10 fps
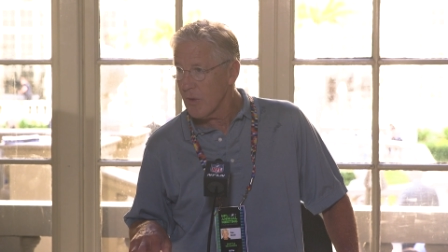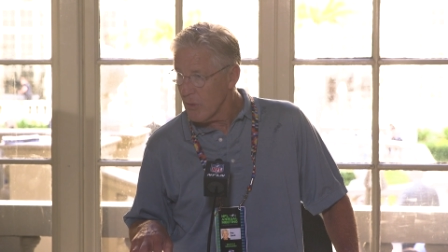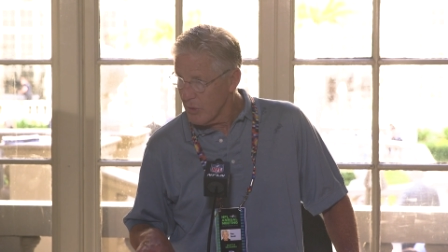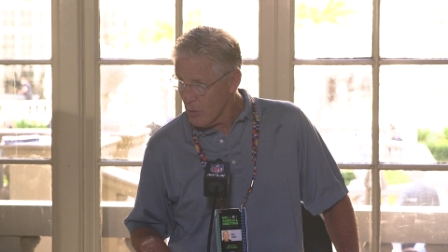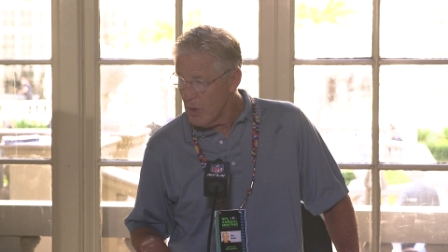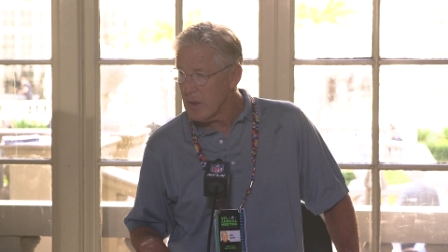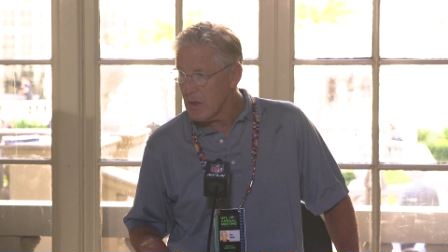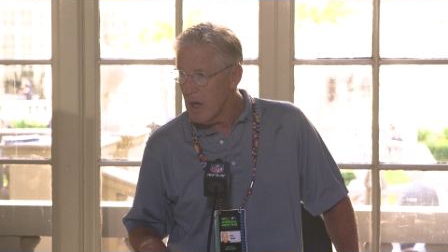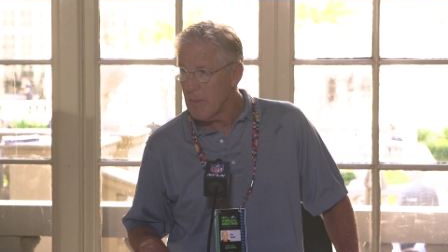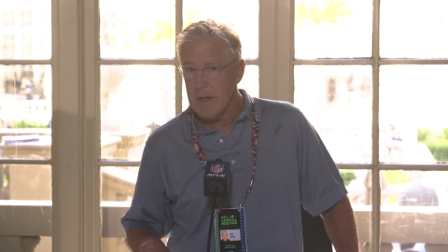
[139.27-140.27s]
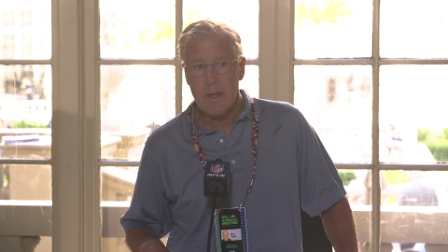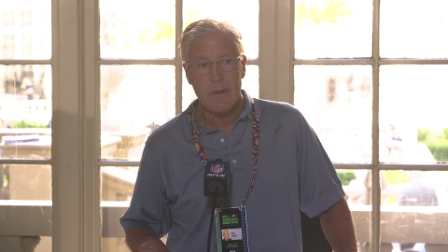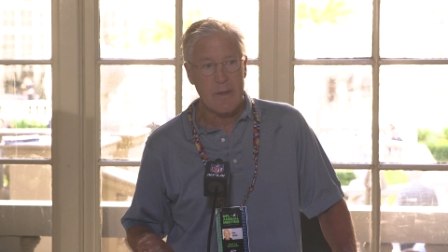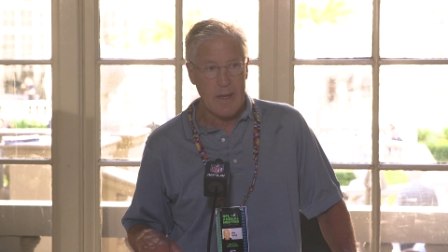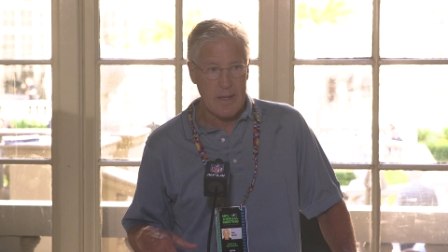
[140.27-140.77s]
with, with Quinton coming
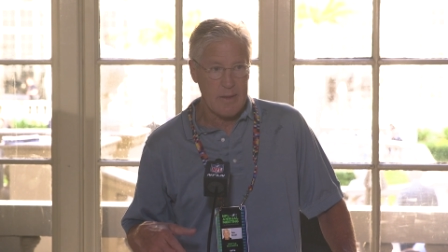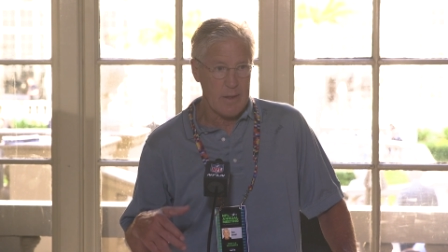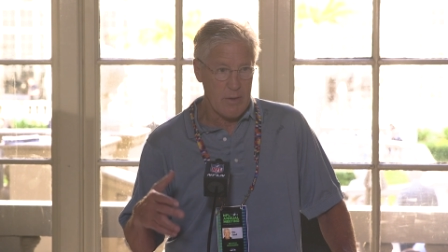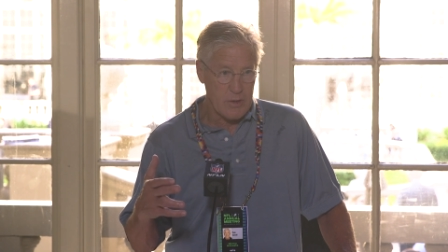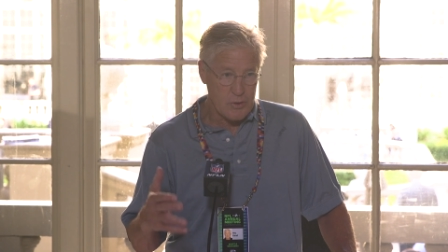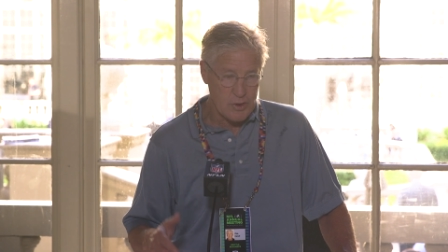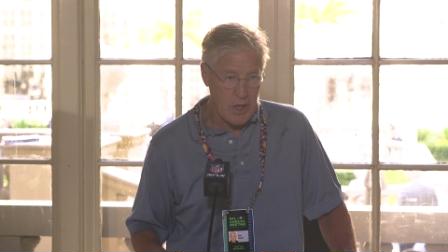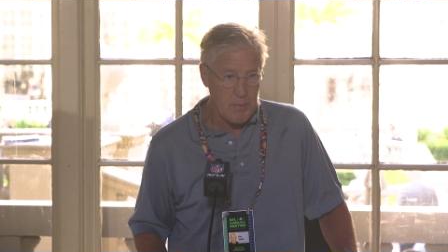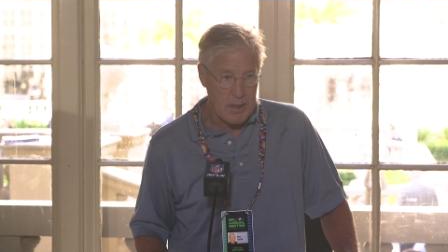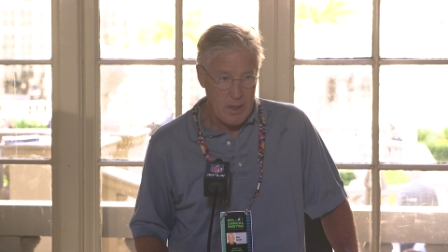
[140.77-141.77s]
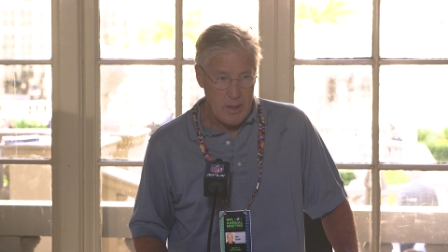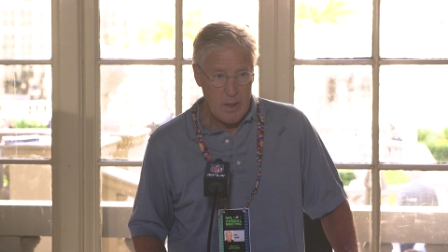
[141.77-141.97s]
in and, and also Shelby,